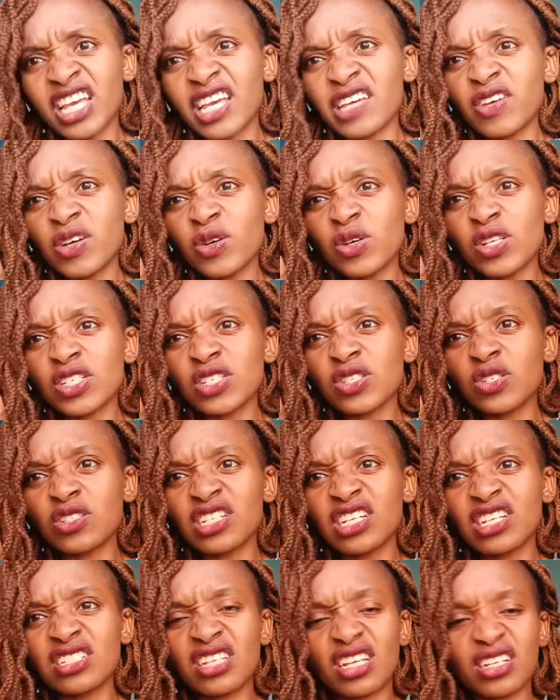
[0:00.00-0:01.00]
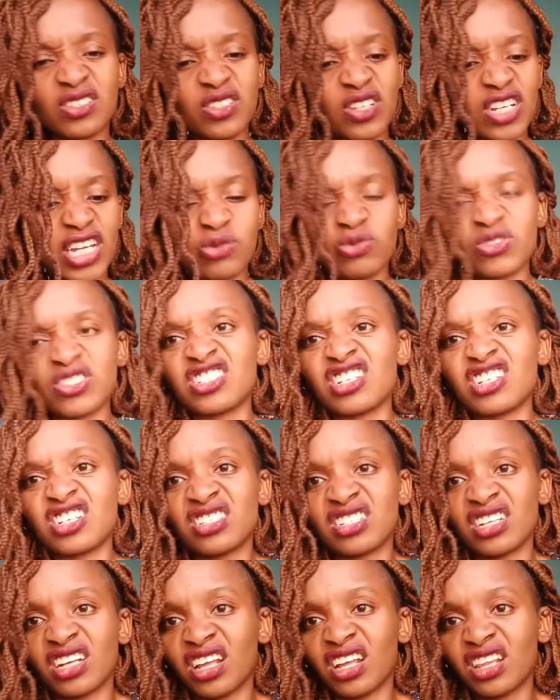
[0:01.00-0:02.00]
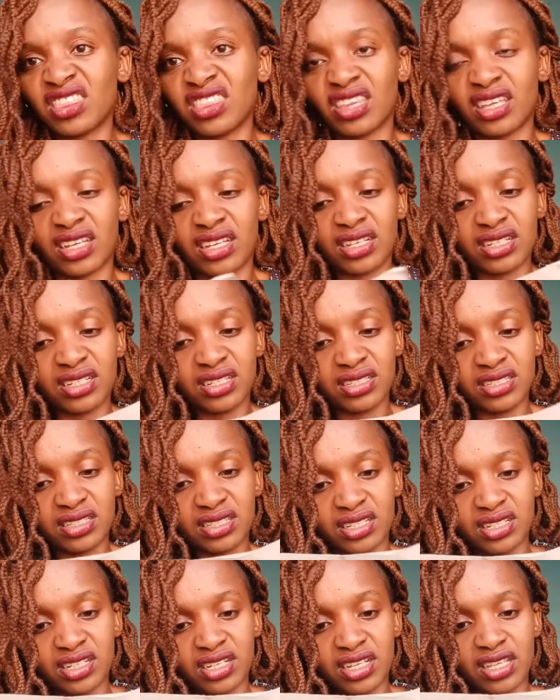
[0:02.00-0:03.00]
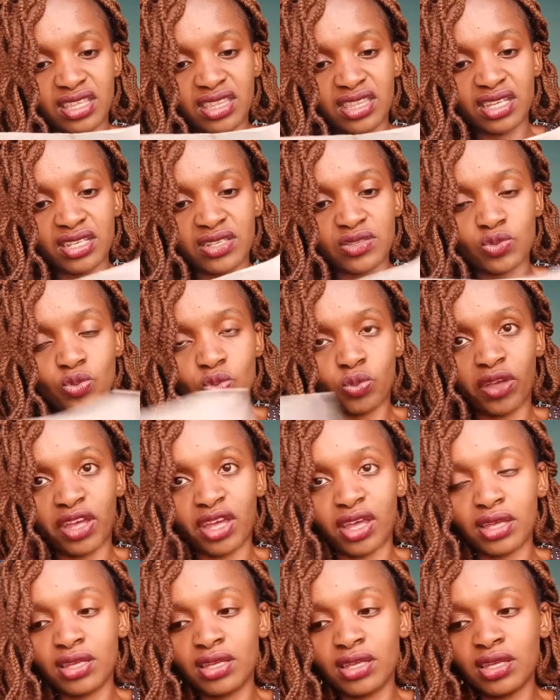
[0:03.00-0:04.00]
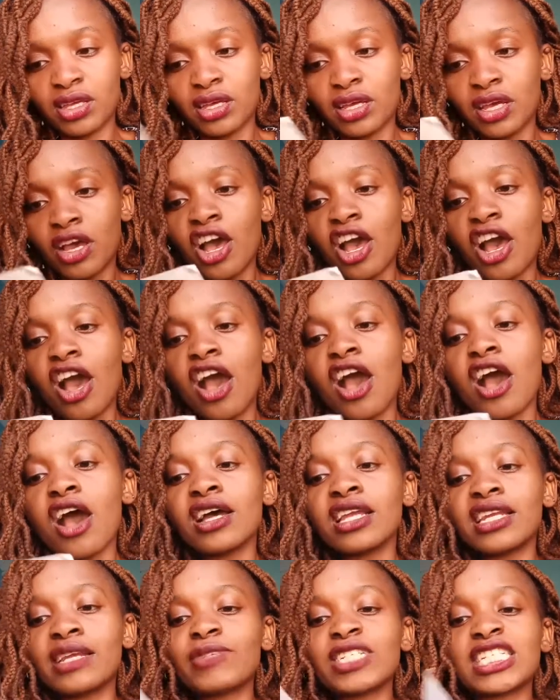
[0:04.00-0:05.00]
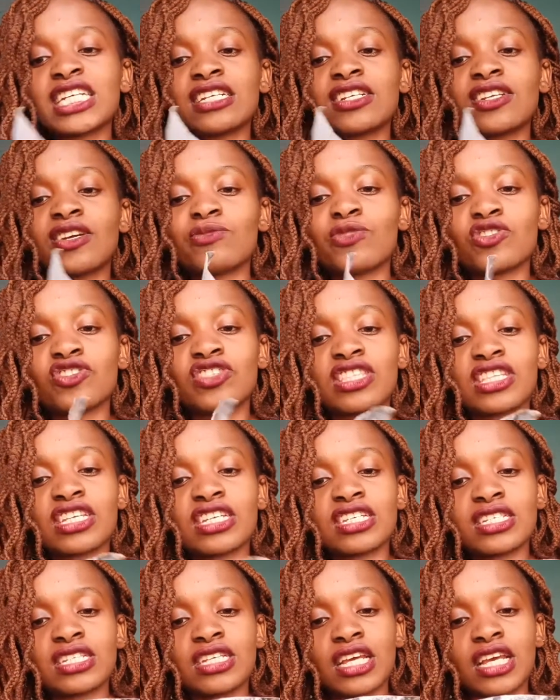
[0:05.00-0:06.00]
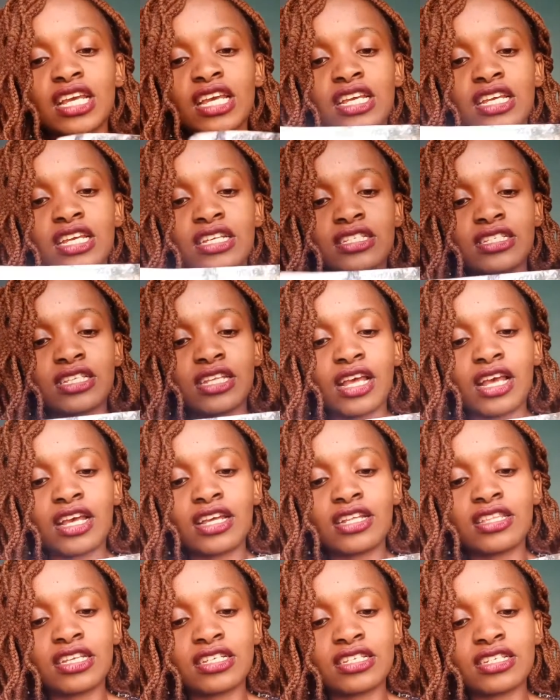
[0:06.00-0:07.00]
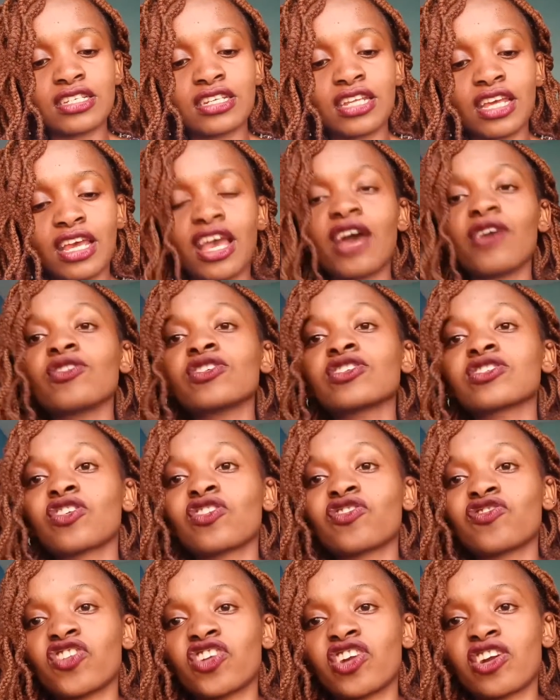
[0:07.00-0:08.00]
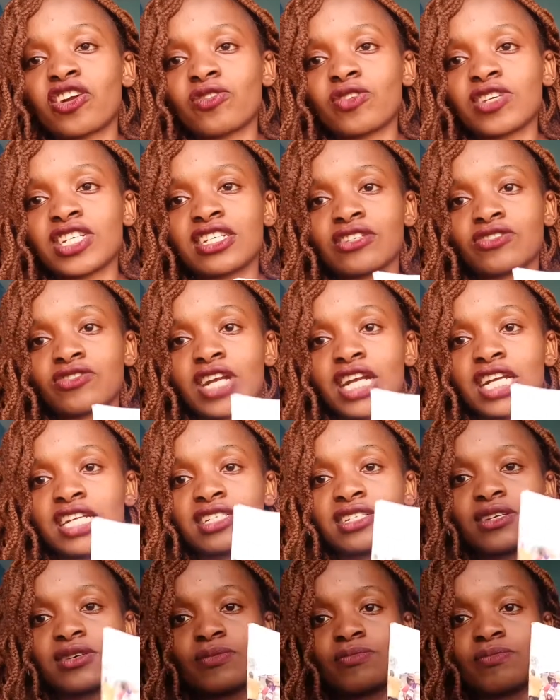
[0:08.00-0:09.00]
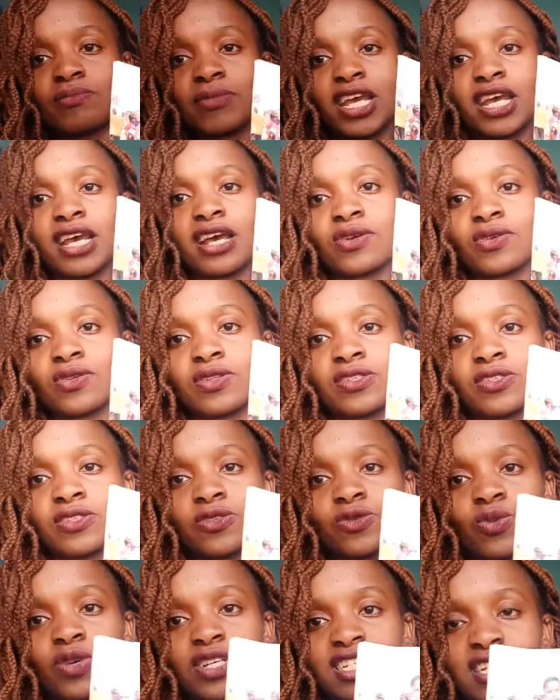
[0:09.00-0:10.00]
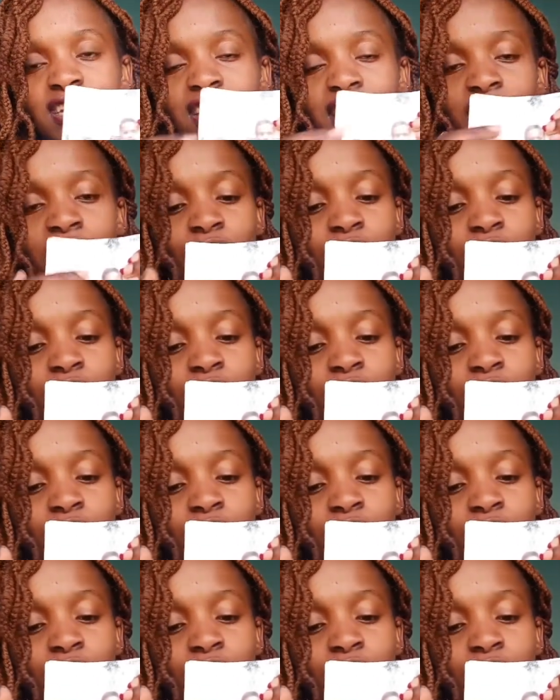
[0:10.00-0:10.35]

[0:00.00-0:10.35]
If I was to change, actually, I would change nothing in this wear. Oh, let me tell you about these days. This day, I was going for a wedding, right? My uncle's wedding.